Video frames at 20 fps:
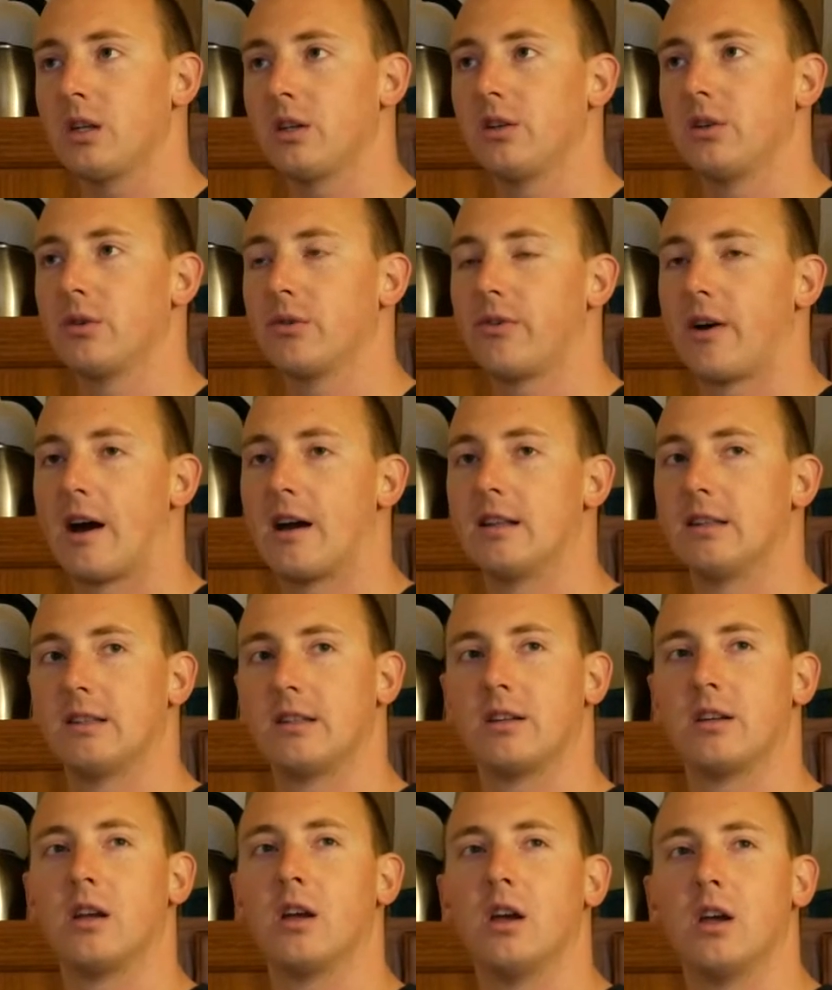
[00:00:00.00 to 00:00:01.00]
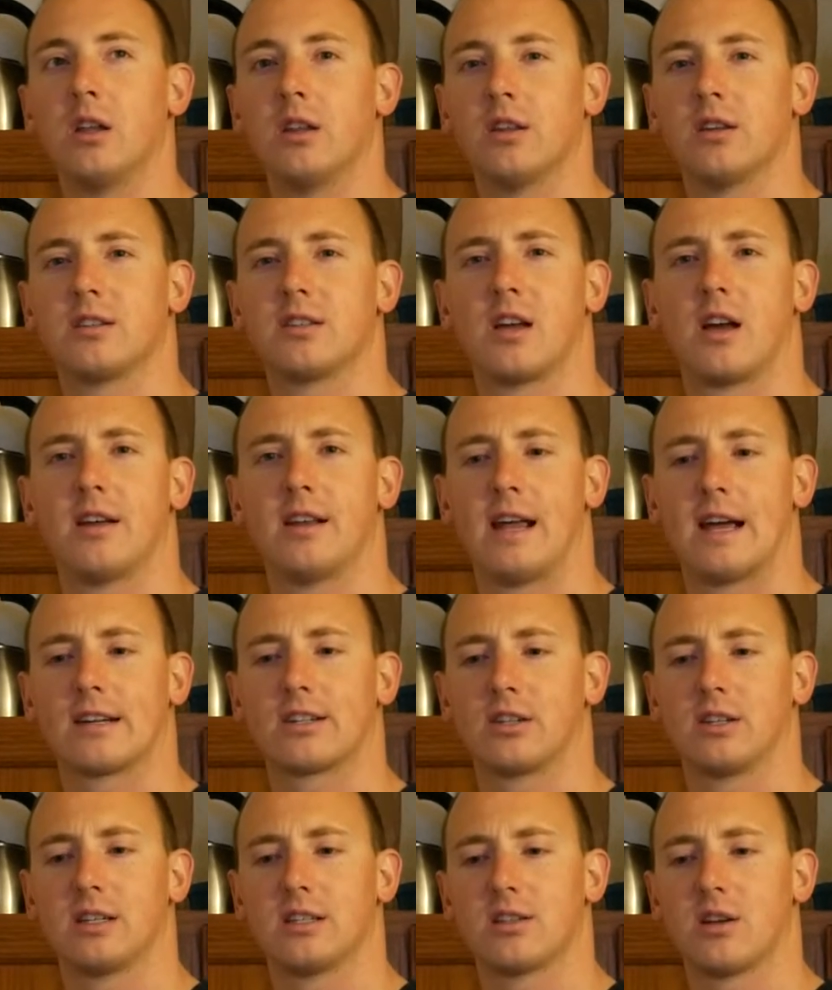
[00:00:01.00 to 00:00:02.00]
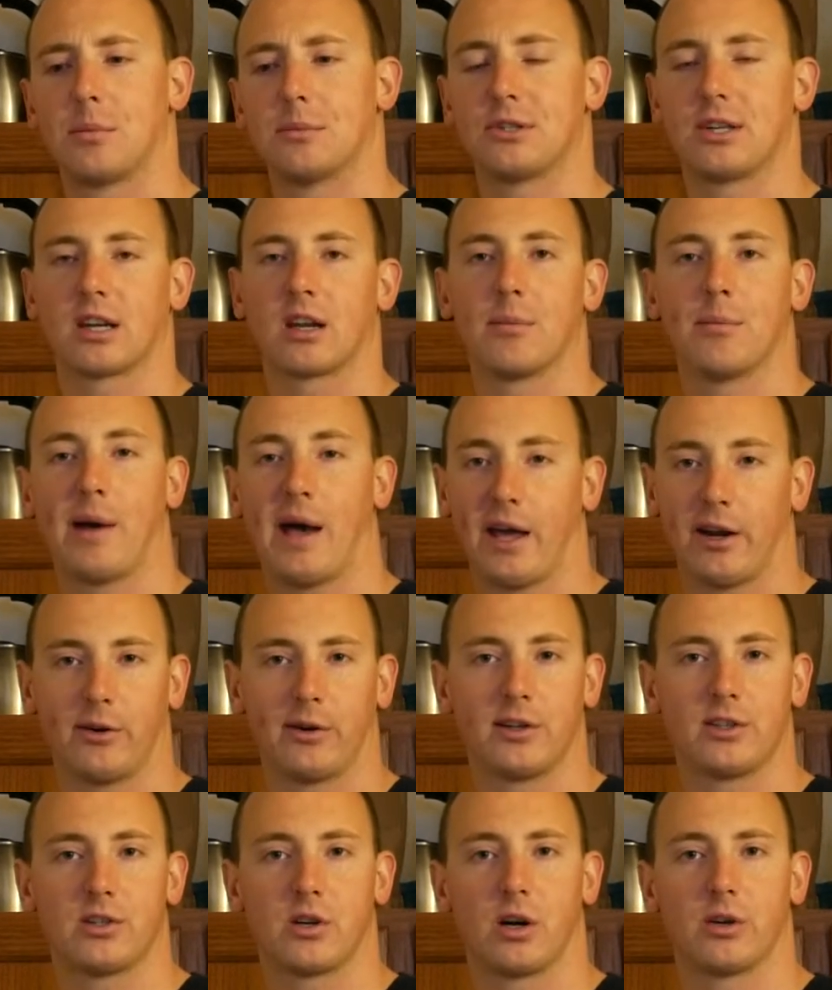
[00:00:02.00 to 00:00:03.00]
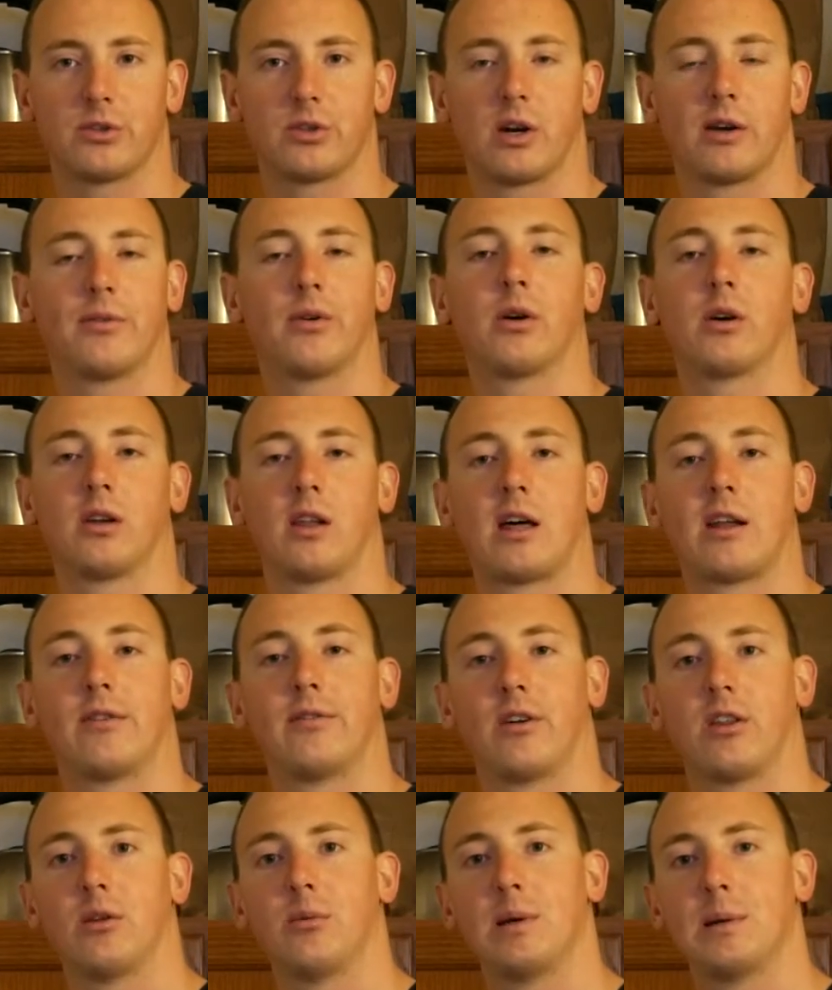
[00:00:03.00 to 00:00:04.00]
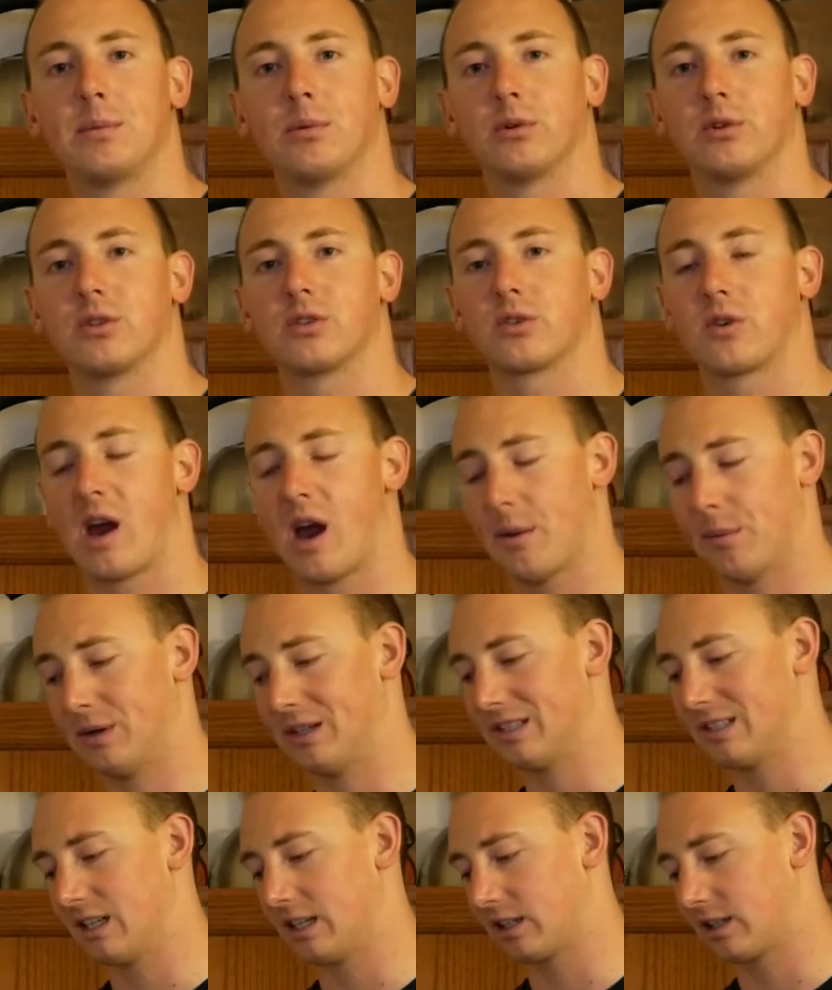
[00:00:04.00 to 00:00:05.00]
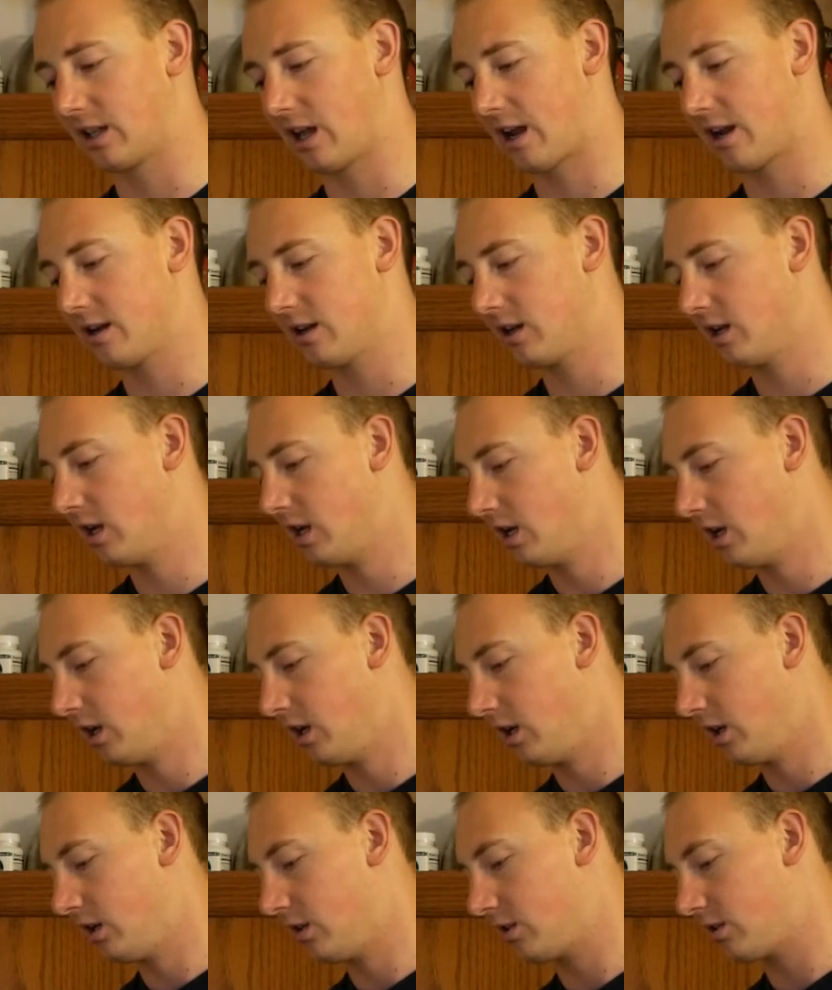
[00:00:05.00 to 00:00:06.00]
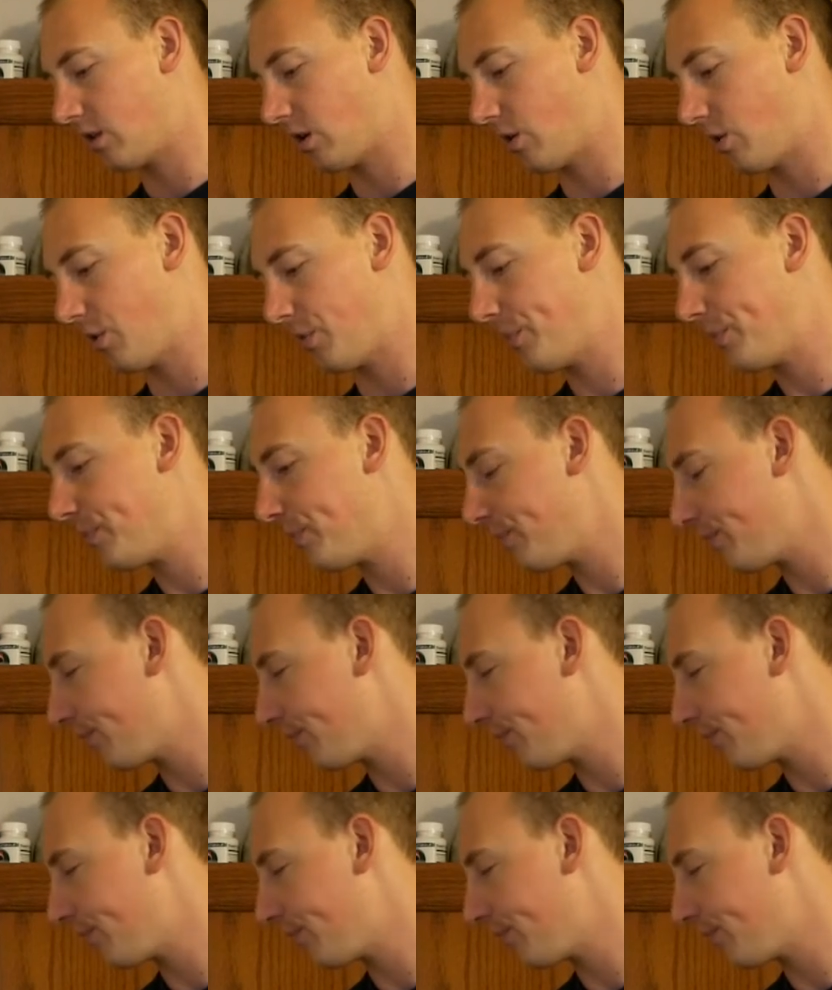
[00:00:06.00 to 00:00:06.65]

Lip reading: You find the sun actually is almost like a battery charger. I've heard a lot of other people describe it as like that. So